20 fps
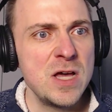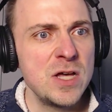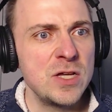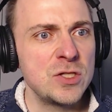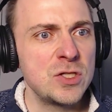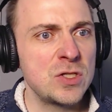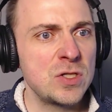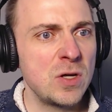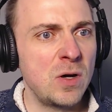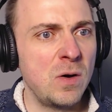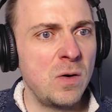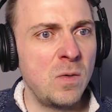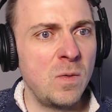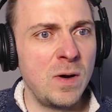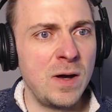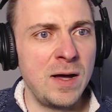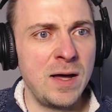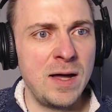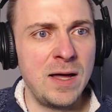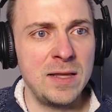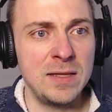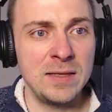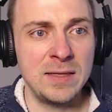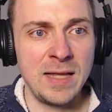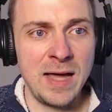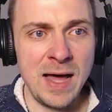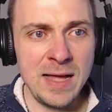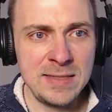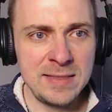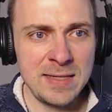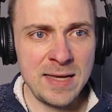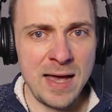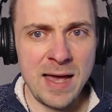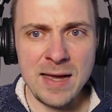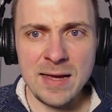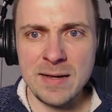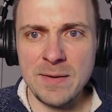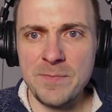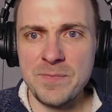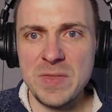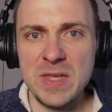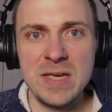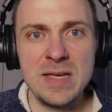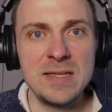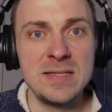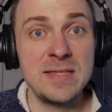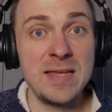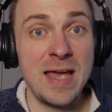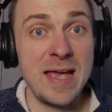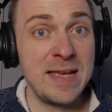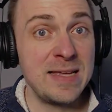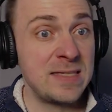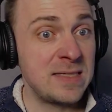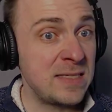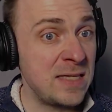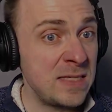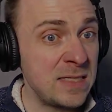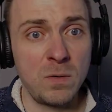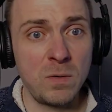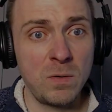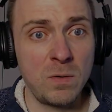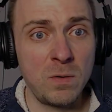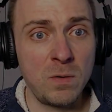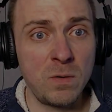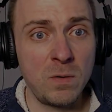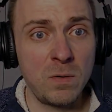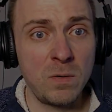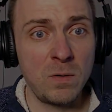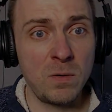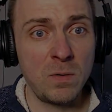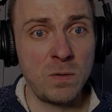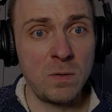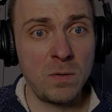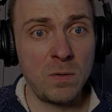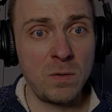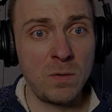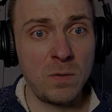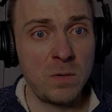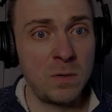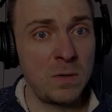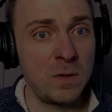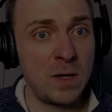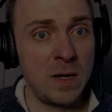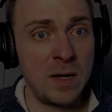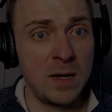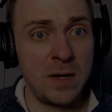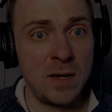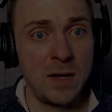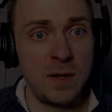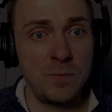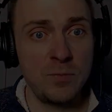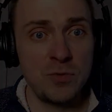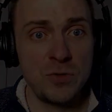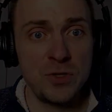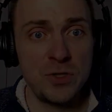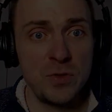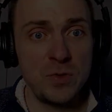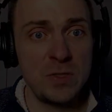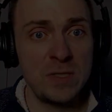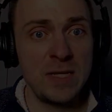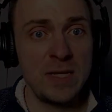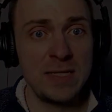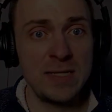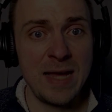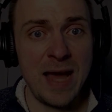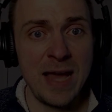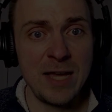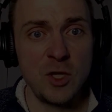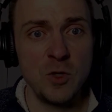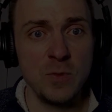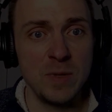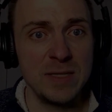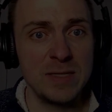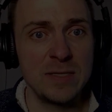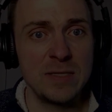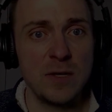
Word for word: So uh, LaTeX is a system for uh, producing documents.